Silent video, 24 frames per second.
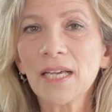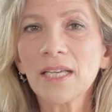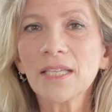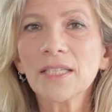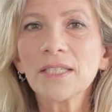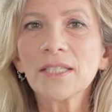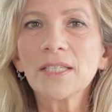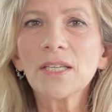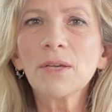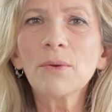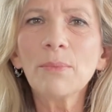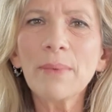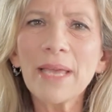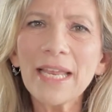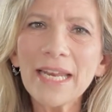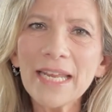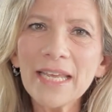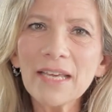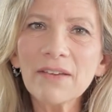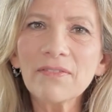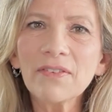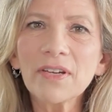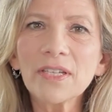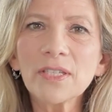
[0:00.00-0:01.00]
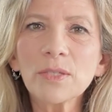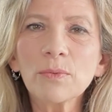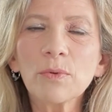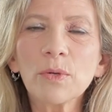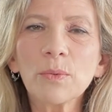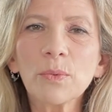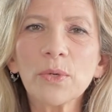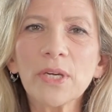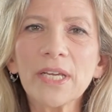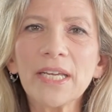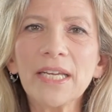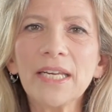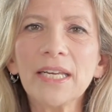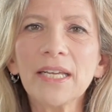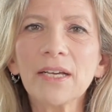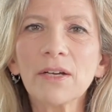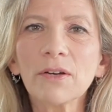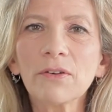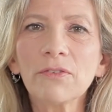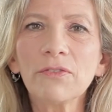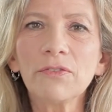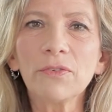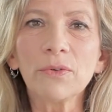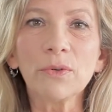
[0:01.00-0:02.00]
So many of us, when we're eating
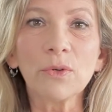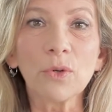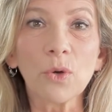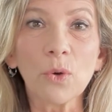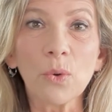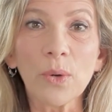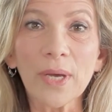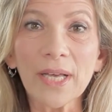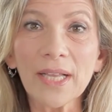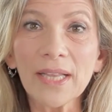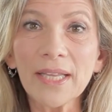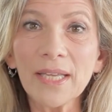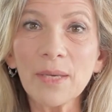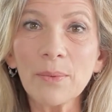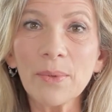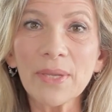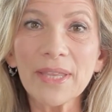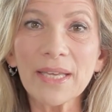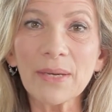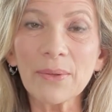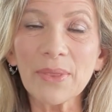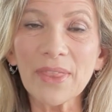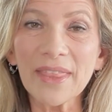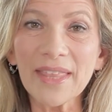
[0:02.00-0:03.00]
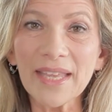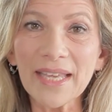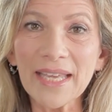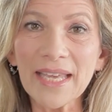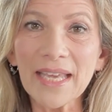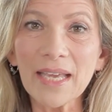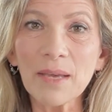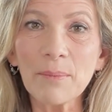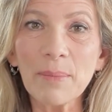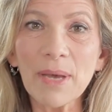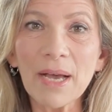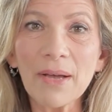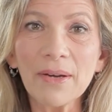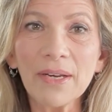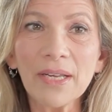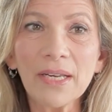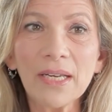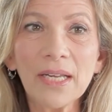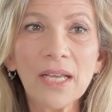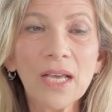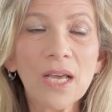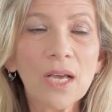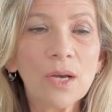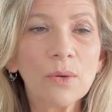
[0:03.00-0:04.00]
our food quickly without thinking about it,